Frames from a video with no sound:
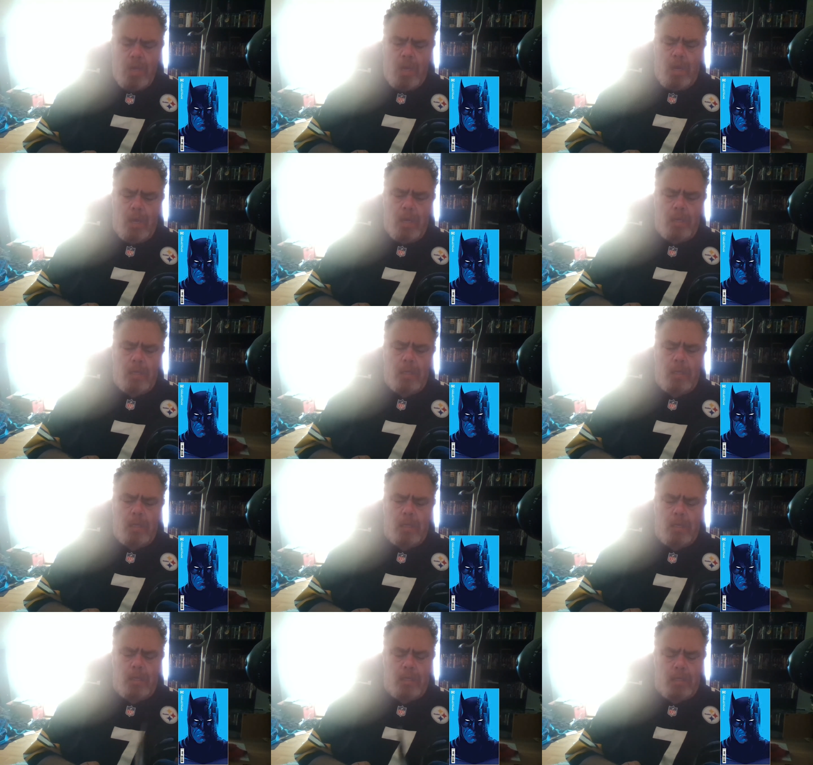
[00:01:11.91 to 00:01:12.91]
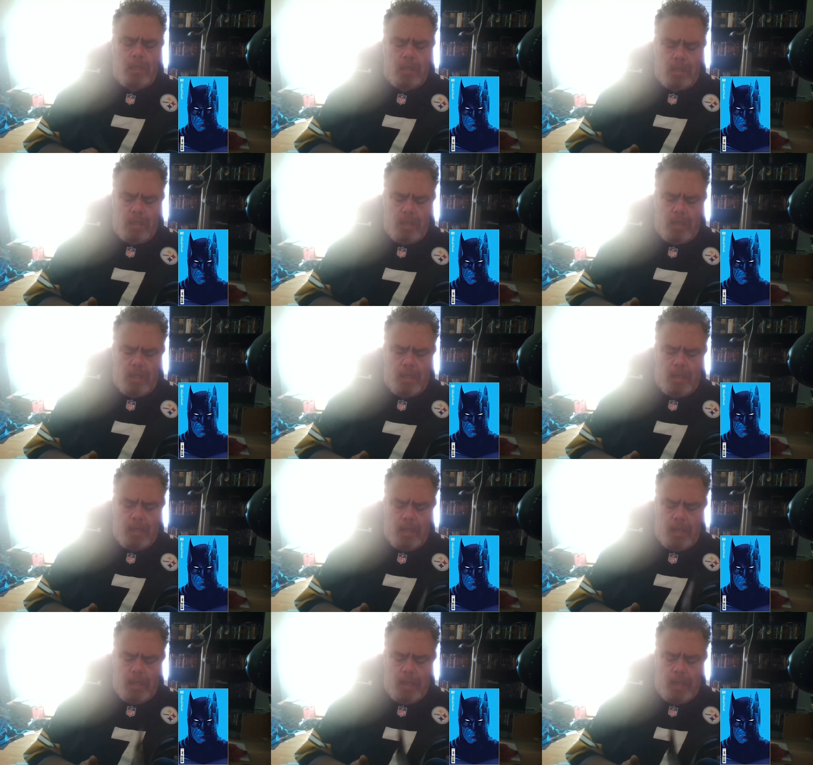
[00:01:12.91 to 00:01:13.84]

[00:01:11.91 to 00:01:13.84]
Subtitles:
(silence)